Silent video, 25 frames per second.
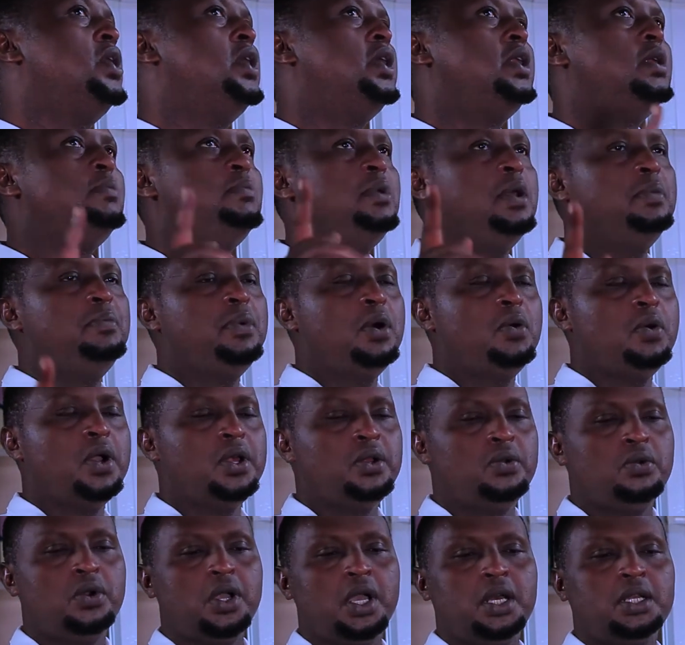Remember
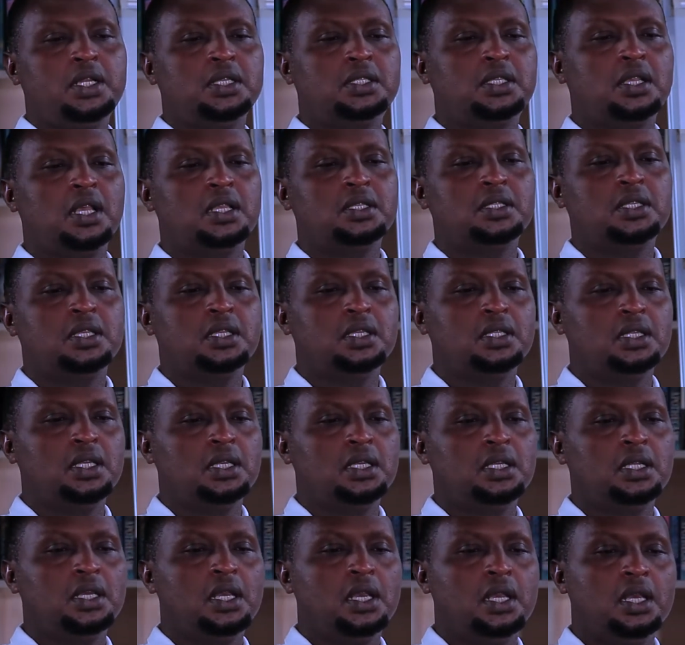when we were discussing
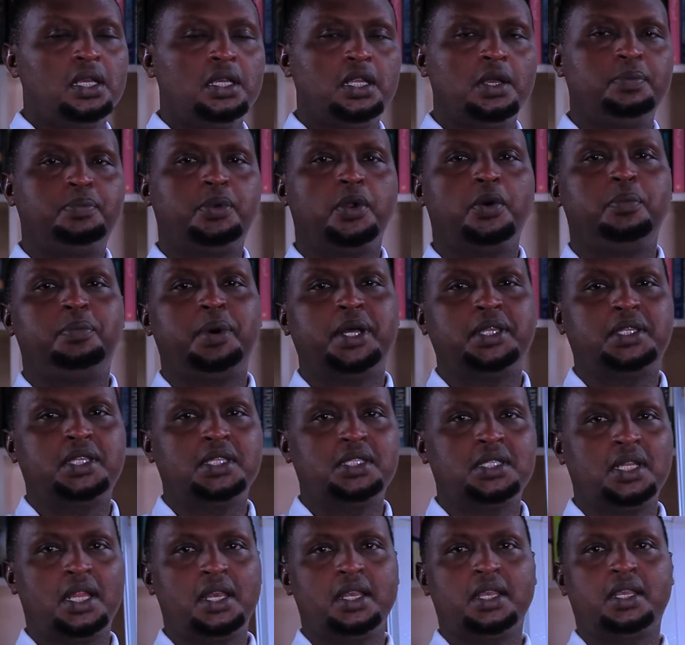the
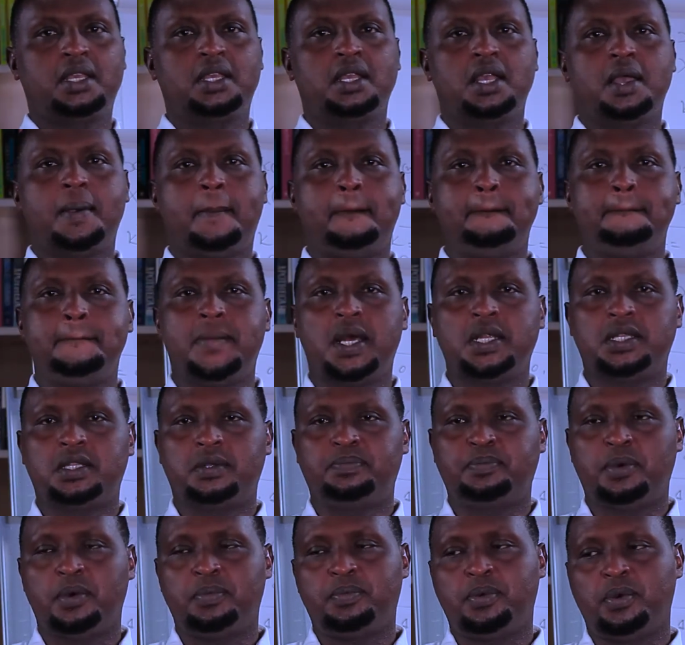properties like
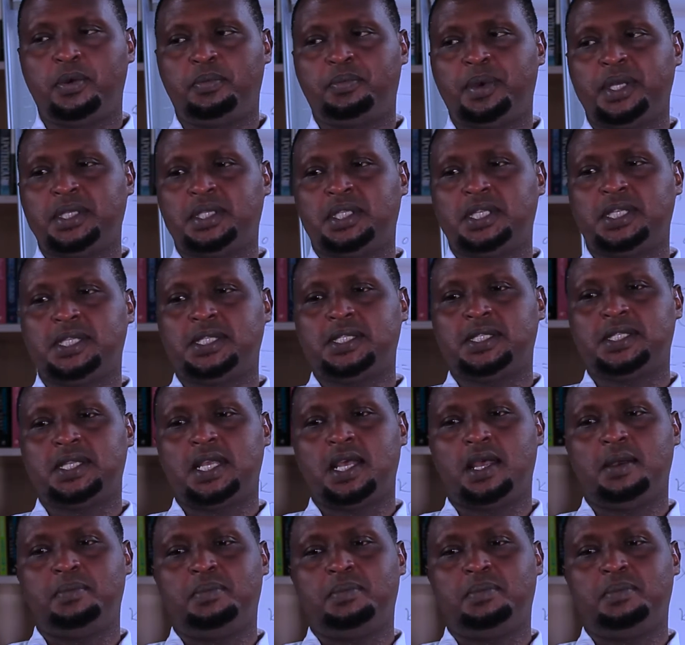multiple properties,